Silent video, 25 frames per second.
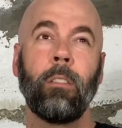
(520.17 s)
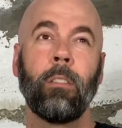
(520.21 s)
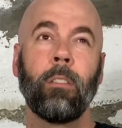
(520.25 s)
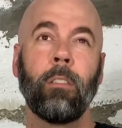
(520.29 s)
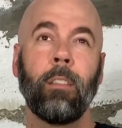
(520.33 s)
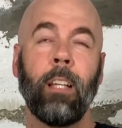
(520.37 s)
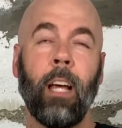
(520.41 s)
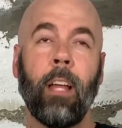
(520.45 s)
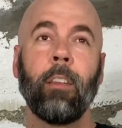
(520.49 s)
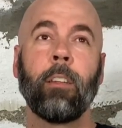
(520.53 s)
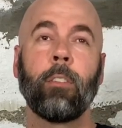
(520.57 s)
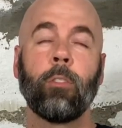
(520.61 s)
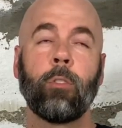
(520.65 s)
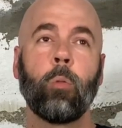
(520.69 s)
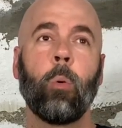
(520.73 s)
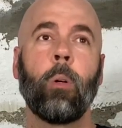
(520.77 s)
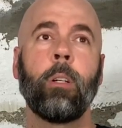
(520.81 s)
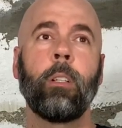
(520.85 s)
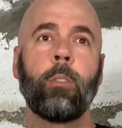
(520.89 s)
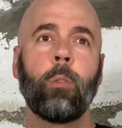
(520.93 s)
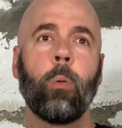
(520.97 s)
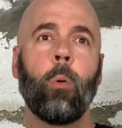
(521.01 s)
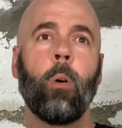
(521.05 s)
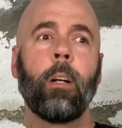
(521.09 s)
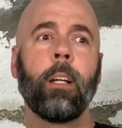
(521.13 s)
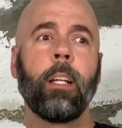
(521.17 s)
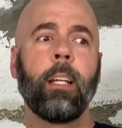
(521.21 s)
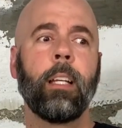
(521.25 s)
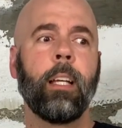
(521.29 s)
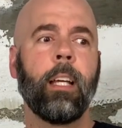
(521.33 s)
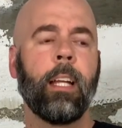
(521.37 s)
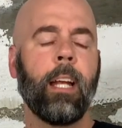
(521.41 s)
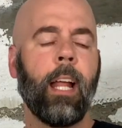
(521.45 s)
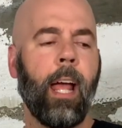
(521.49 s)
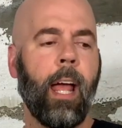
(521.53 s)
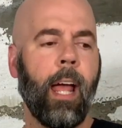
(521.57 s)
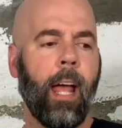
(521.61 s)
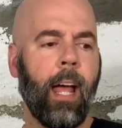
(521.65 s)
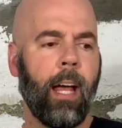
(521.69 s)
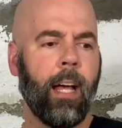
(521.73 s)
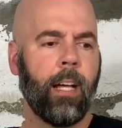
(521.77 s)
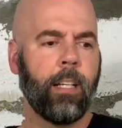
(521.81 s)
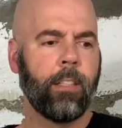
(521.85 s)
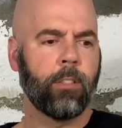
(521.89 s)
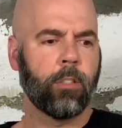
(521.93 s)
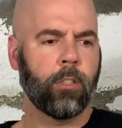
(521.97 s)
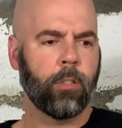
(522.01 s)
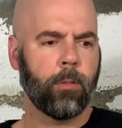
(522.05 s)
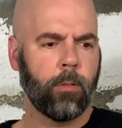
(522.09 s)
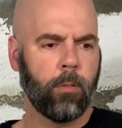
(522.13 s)
Yeah, I think it was 2020, and it
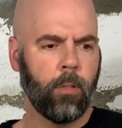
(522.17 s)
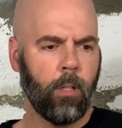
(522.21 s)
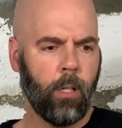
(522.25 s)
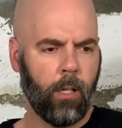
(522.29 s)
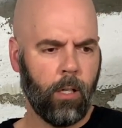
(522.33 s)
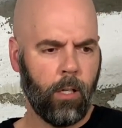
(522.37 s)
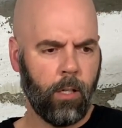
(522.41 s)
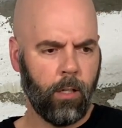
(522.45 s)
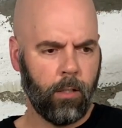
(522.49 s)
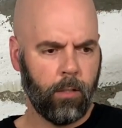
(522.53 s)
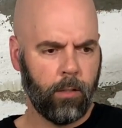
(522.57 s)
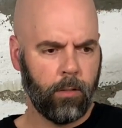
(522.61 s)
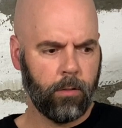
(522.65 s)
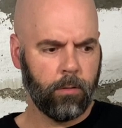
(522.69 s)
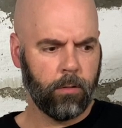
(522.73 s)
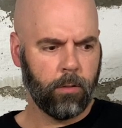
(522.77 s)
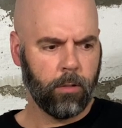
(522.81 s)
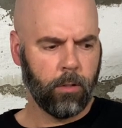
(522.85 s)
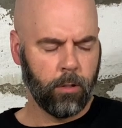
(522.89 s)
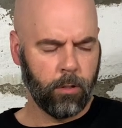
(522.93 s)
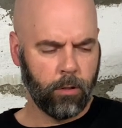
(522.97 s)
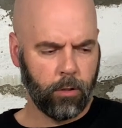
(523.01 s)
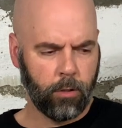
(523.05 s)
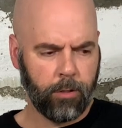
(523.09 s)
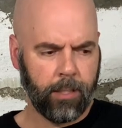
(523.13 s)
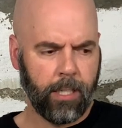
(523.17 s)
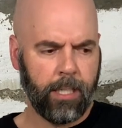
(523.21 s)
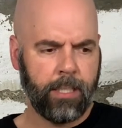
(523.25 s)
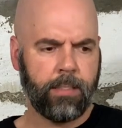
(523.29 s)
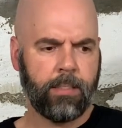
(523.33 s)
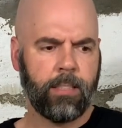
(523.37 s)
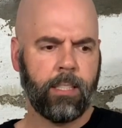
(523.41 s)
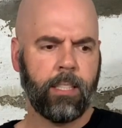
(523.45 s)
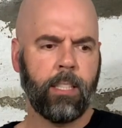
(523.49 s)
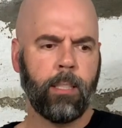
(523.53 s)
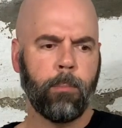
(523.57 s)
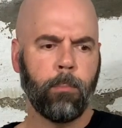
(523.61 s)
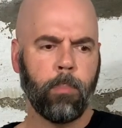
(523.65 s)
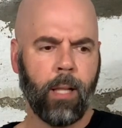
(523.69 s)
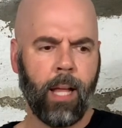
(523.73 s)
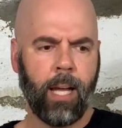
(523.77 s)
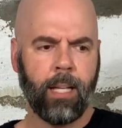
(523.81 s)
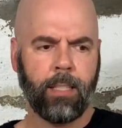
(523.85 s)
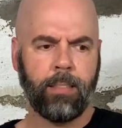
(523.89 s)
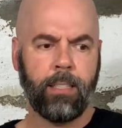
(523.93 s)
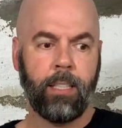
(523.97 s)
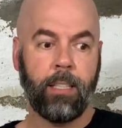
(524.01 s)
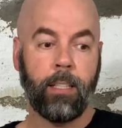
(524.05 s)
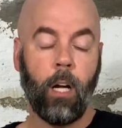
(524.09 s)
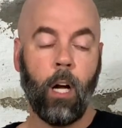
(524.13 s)
has Earl Grey tea,
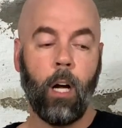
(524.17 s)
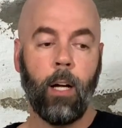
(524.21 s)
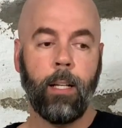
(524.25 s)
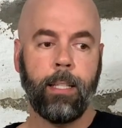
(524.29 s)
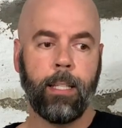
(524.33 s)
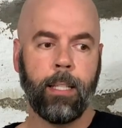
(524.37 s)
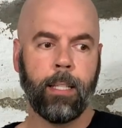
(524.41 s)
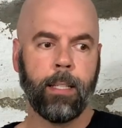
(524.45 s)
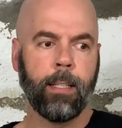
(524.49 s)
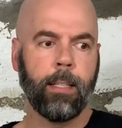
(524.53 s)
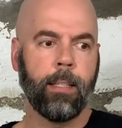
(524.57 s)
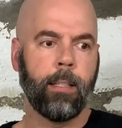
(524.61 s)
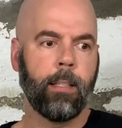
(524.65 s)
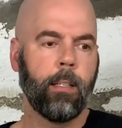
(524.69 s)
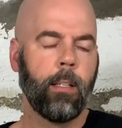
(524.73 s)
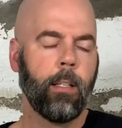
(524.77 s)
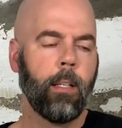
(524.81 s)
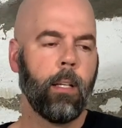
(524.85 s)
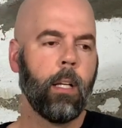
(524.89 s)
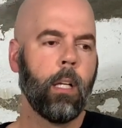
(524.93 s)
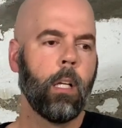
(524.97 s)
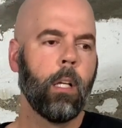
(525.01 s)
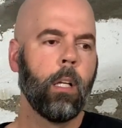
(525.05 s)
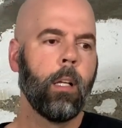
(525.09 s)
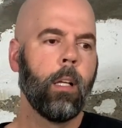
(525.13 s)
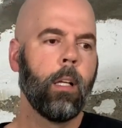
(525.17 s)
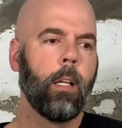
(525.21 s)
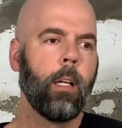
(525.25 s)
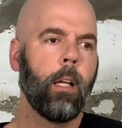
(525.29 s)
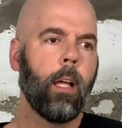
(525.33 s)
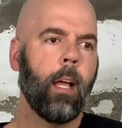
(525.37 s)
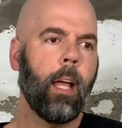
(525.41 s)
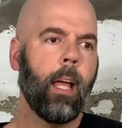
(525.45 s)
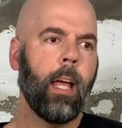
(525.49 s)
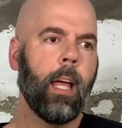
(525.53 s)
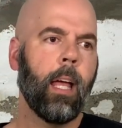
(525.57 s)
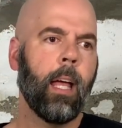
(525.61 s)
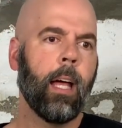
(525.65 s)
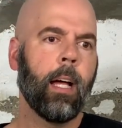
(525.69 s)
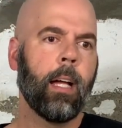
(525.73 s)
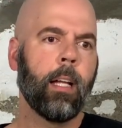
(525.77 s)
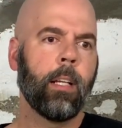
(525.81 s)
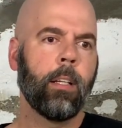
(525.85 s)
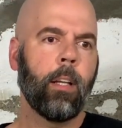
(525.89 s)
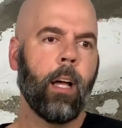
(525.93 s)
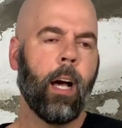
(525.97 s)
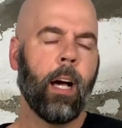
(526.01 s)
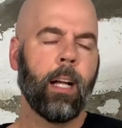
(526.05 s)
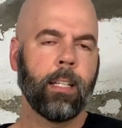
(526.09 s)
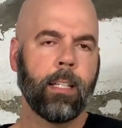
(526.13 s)
black tea, and honey in it.
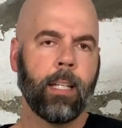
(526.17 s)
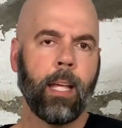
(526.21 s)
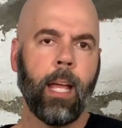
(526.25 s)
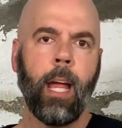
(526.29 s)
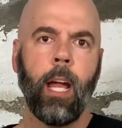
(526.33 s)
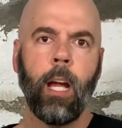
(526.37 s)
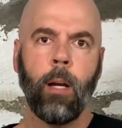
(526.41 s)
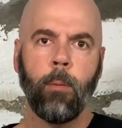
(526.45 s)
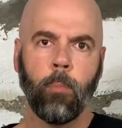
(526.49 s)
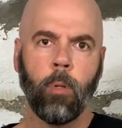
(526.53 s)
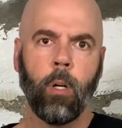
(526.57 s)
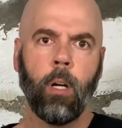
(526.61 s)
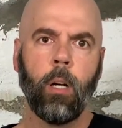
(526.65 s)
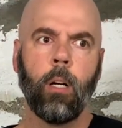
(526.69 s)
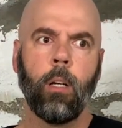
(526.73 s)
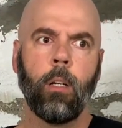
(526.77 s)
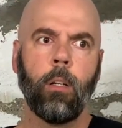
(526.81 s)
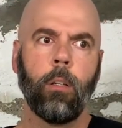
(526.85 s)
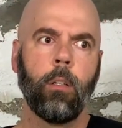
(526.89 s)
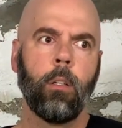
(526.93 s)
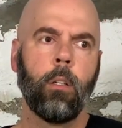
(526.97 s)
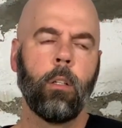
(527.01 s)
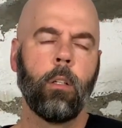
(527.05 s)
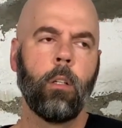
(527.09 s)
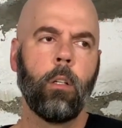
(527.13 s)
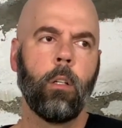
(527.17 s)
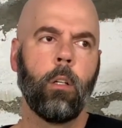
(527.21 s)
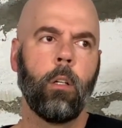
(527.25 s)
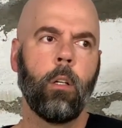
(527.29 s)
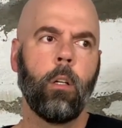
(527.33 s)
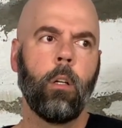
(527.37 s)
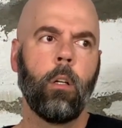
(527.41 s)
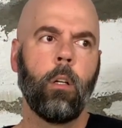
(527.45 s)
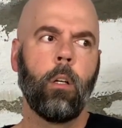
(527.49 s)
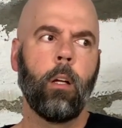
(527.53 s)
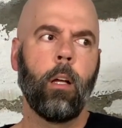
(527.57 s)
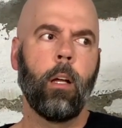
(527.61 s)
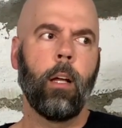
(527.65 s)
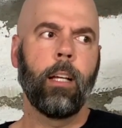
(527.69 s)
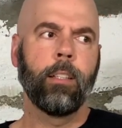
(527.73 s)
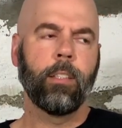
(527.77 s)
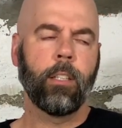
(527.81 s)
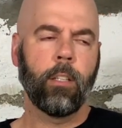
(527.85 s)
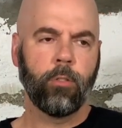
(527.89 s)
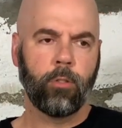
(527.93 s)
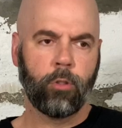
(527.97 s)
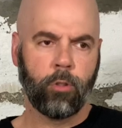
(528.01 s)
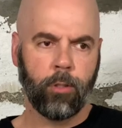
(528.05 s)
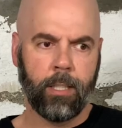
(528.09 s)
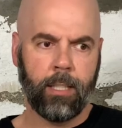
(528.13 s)
And on camera, as I
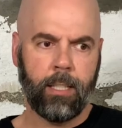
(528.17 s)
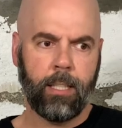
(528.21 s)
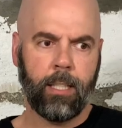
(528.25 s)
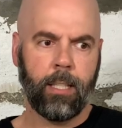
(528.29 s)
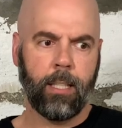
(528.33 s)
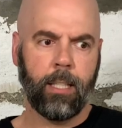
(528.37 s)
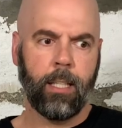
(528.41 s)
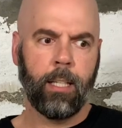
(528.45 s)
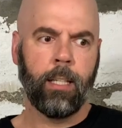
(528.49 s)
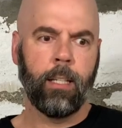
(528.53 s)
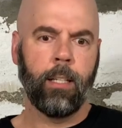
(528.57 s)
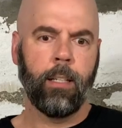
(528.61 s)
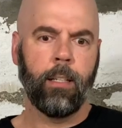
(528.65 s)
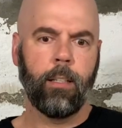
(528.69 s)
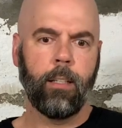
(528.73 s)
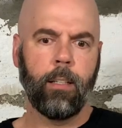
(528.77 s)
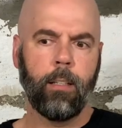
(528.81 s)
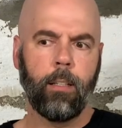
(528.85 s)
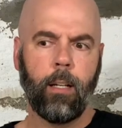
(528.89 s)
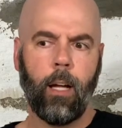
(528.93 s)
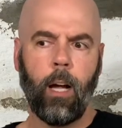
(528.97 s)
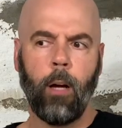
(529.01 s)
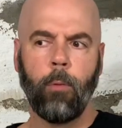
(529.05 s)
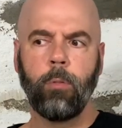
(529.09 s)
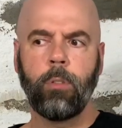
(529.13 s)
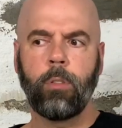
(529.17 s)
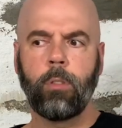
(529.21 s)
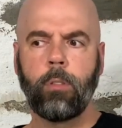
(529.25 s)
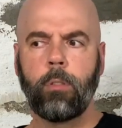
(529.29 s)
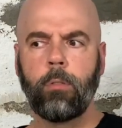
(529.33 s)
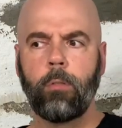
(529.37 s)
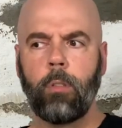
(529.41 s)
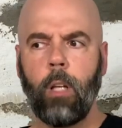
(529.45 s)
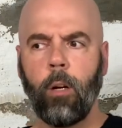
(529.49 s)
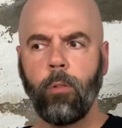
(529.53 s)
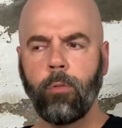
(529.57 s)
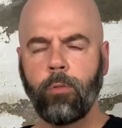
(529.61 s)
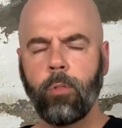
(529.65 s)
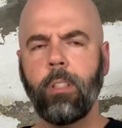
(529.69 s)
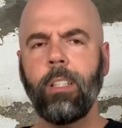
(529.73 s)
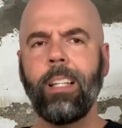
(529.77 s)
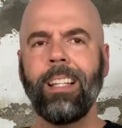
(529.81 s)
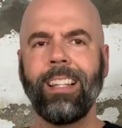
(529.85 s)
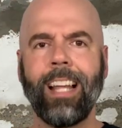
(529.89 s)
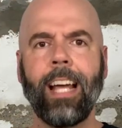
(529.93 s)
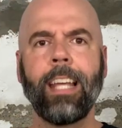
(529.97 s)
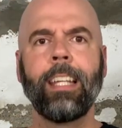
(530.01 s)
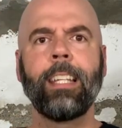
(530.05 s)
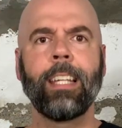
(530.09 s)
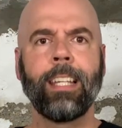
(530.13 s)
was drinking it, I was really
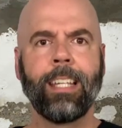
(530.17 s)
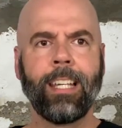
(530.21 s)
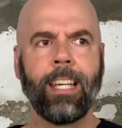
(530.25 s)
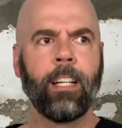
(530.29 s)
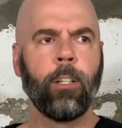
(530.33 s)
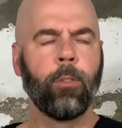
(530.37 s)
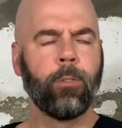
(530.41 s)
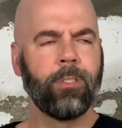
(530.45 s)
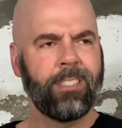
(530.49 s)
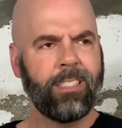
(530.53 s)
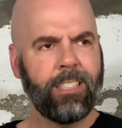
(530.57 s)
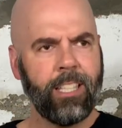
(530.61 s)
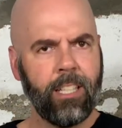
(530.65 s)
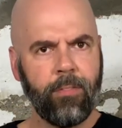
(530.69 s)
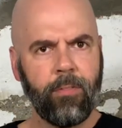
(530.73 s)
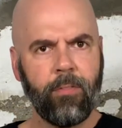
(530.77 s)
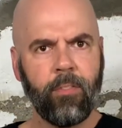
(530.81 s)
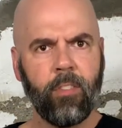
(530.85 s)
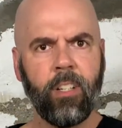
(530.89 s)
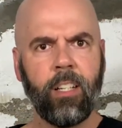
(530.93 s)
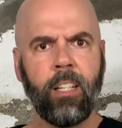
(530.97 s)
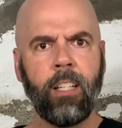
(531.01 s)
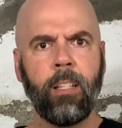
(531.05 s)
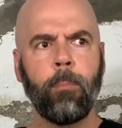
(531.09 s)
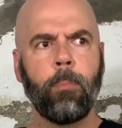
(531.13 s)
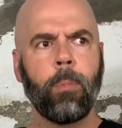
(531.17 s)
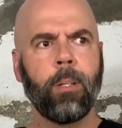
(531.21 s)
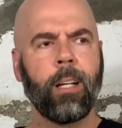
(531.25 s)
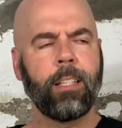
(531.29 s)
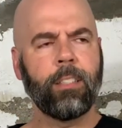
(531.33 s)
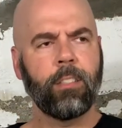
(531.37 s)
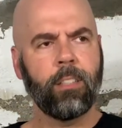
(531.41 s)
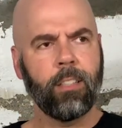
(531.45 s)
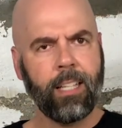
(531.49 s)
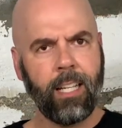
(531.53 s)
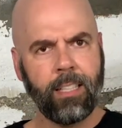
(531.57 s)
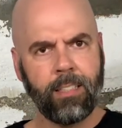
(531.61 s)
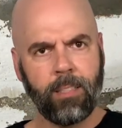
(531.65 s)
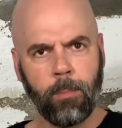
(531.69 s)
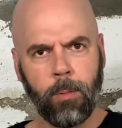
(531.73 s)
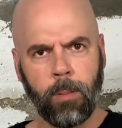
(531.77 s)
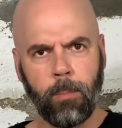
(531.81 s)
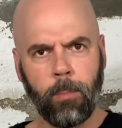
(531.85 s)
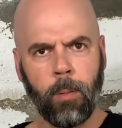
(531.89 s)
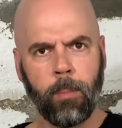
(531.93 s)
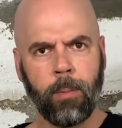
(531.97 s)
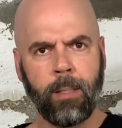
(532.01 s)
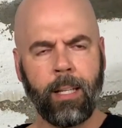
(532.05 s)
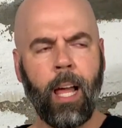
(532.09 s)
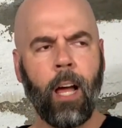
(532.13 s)
liking it. It was different, but I still got some of the
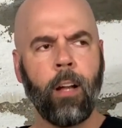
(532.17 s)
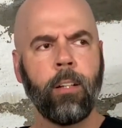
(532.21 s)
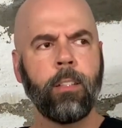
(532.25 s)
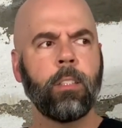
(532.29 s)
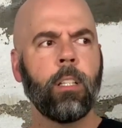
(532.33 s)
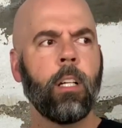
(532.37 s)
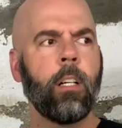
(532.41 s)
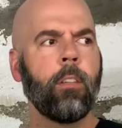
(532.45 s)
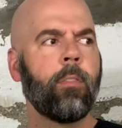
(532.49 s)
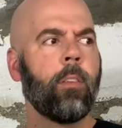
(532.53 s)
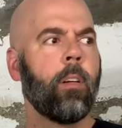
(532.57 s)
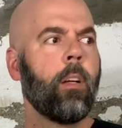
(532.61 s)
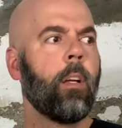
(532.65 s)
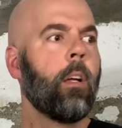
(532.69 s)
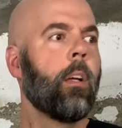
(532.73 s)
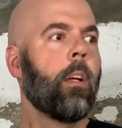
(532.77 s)
Bourbon County stuff.